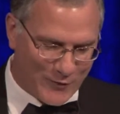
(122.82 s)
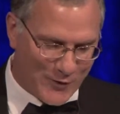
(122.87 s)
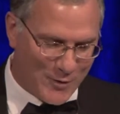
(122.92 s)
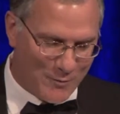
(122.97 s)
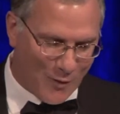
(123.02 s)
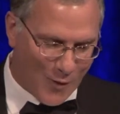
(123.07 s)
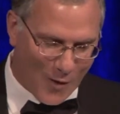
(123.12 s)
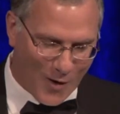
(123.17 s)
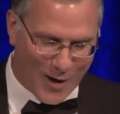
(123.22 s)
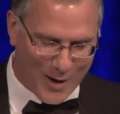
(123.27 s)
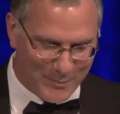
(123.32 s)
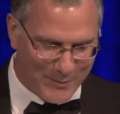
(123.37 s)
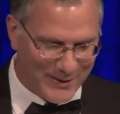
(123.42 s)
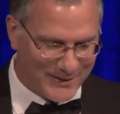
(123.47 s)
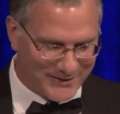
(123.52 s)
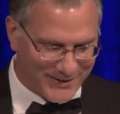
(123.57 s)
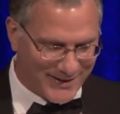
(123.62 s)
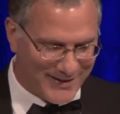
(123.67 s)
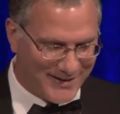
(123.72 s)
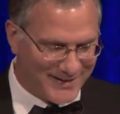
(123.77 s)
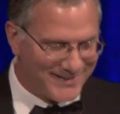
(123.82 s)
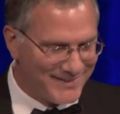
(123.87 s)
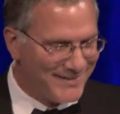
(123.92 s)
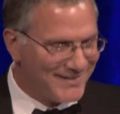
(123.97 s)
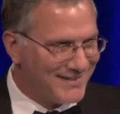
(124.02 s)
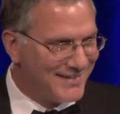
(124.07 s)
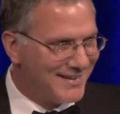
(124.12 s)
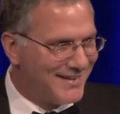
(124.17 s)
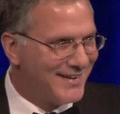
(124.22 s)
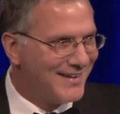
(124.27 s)
few more, but
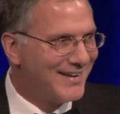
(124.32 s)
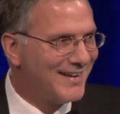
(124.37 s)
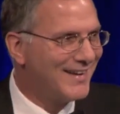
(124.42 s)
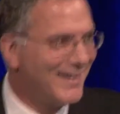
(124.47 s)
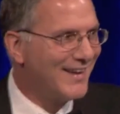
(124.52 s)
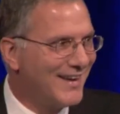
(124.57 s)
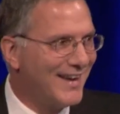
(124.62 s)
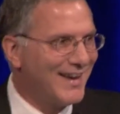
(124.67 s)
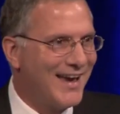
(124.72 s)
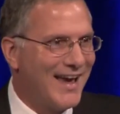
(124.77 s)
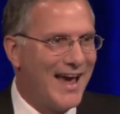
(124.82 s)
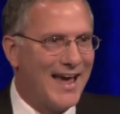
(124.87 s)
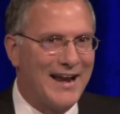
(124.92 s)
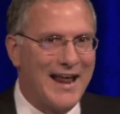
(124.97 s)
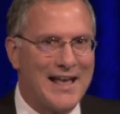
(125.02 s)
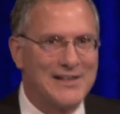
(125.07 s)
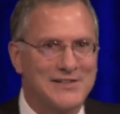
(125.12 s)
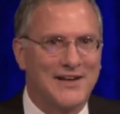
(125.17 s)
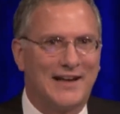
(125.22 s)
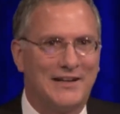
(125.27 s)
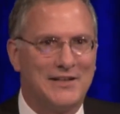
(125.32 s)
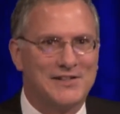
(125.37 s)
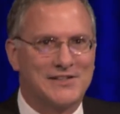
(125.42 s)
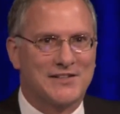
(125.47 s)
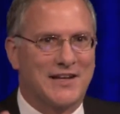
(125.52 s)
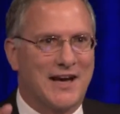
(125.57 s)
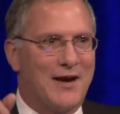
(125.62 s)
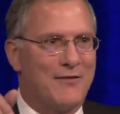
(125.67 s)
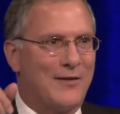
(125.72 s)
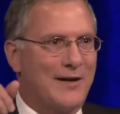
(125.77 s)
and as I
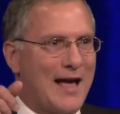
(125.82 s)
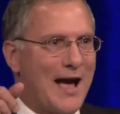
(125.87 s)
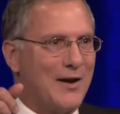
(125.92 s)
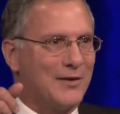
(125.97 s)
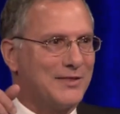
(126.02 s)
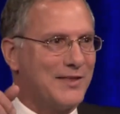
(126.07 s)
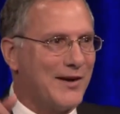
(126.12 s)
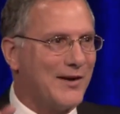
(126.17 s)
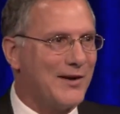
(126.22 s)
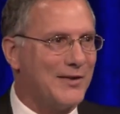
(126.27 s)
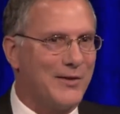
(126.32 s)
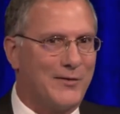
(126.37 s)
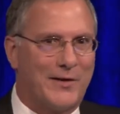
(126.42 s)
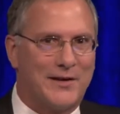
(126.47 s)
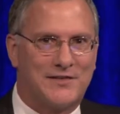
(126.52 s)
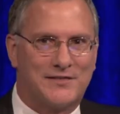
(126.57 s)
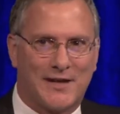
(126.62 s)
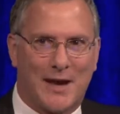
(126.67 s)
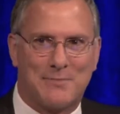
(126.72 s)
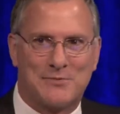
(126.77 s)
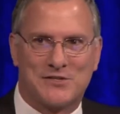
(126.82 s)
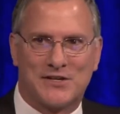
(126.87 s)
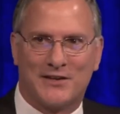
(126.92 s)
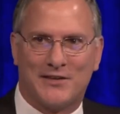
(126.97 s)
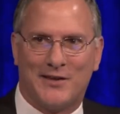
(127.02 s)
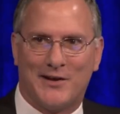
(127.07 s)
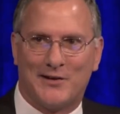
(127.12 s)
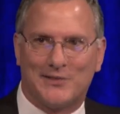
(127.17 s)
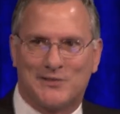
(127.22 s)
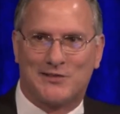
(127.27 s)
discovered out there in the
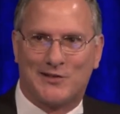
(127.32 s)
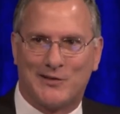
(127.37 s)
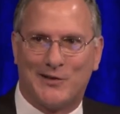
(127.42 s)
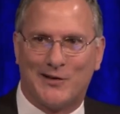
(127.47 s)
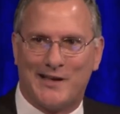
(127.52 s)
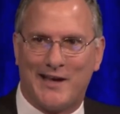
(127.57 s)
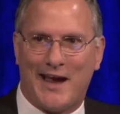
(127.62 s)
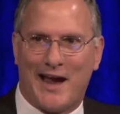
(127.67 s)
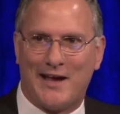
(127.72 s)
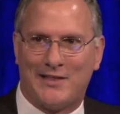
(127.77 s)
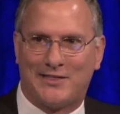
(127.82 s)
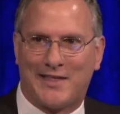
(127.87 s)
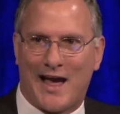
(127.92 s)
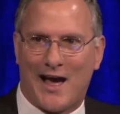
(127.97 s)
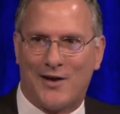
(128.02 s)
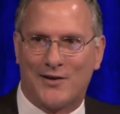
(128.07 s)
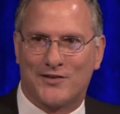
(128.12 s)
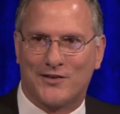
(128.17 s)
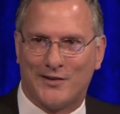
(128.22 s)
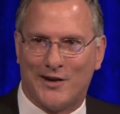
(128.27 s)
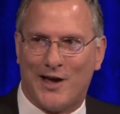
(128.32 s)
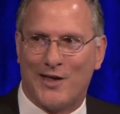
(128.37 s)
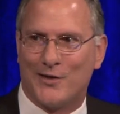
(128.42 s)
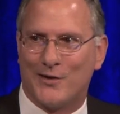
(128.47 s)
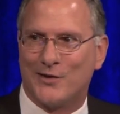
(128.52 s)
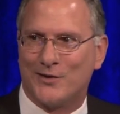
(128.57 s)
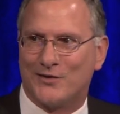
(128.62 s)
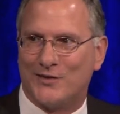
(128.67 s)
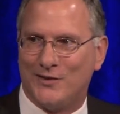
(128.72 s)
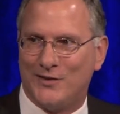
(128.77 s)
reception, there's 38,000
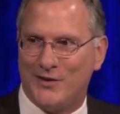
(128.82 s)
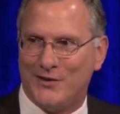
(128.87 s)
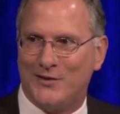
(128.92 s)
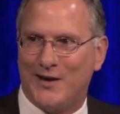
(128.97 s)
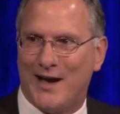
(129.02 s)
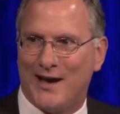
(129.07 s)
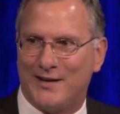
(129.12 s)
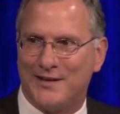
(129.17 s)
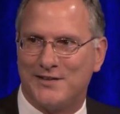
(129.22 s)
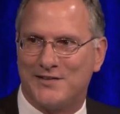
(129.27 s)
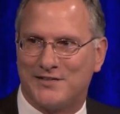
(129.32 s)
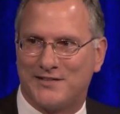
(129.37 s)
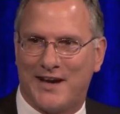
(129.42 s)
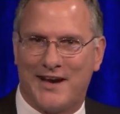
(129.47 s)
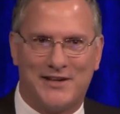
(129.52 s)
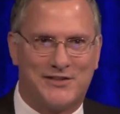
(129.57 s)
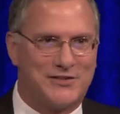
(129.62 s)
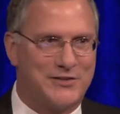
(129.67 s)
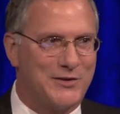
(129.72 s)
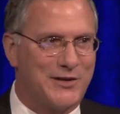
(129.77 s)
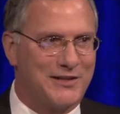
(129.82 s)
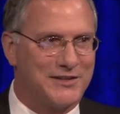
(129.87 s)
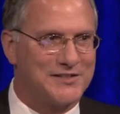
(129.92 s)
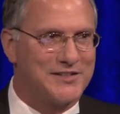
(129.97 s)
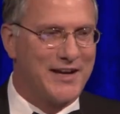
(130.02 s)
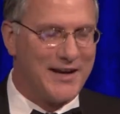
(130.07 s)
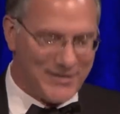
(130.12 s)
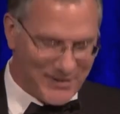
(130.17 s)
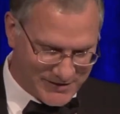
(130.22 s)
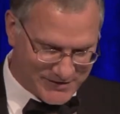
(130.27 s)
others in the United States who can
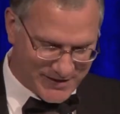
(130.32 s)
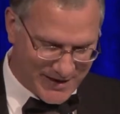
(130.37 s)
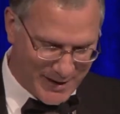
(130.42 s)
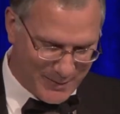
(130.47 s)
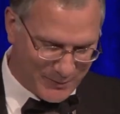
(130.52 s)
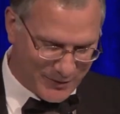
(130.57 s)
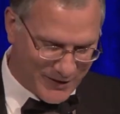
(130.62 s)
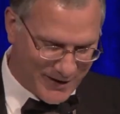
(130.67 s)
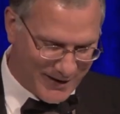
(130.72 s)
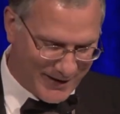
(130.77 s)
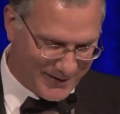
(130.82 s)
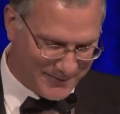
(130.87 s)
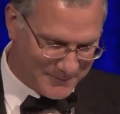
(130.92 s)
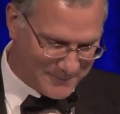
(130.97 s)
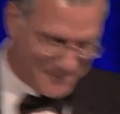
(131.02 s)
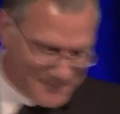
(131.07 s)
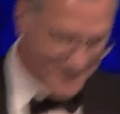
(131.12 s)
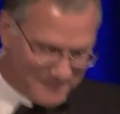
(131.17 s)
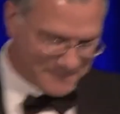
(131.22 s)
say the same thing.